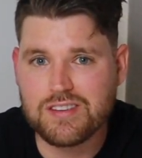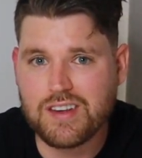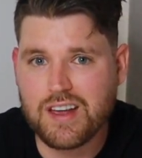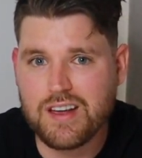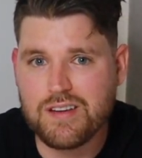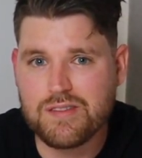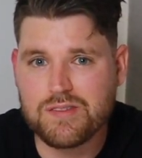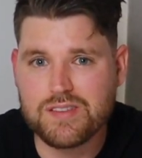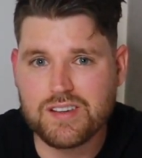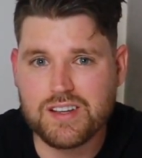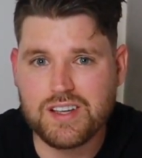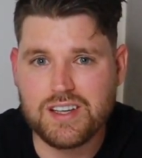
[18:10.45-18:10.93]

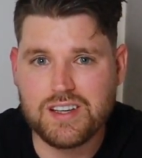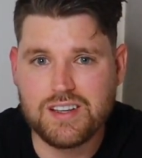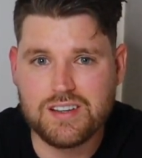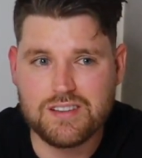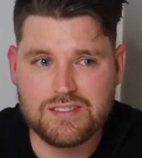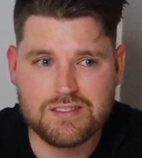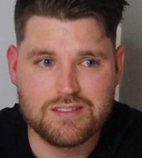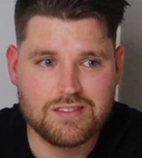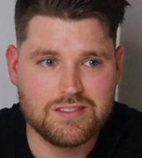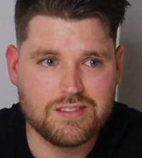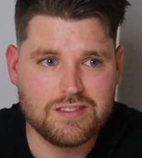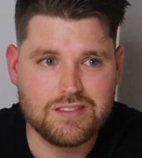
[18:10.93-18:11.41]

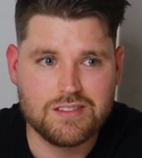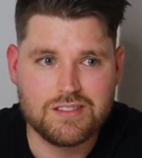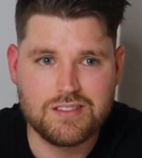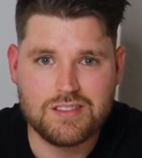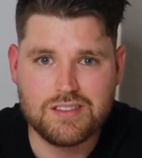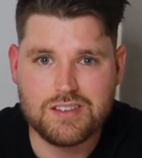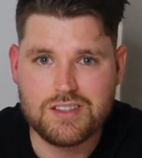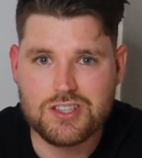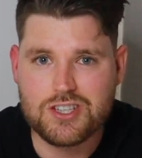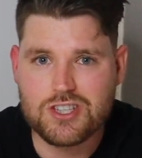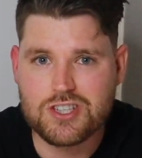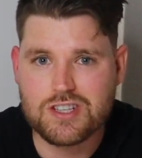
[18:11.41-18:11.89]
safely,
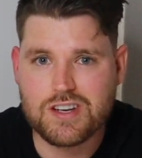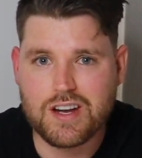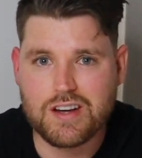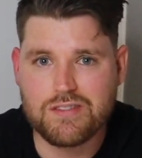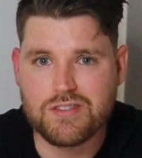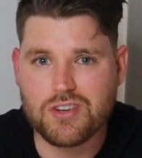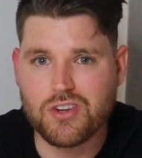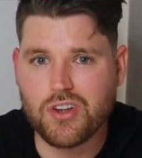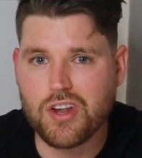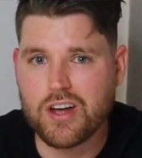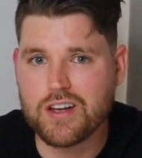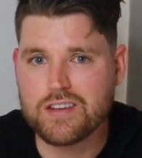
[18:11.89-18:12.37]
you should
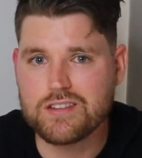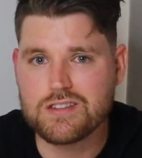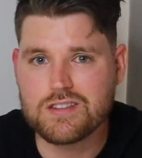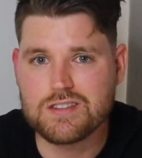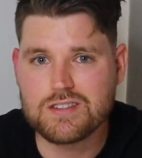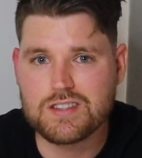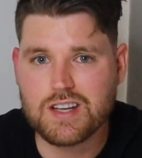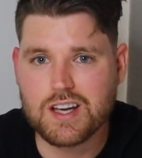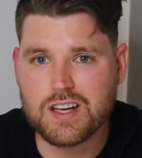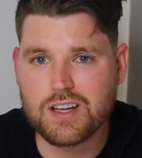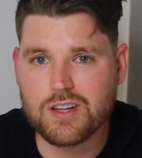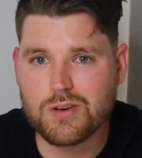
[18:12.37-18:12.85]
have your
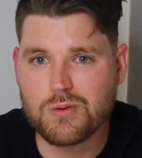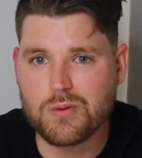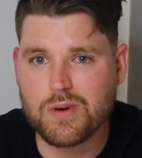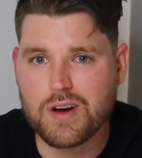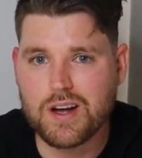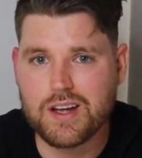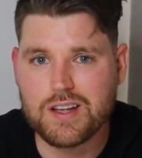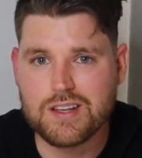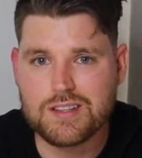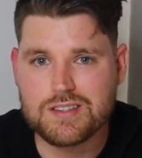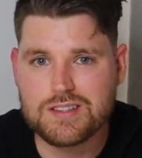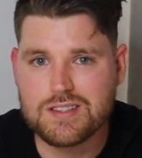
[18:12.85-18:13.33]
license taken away.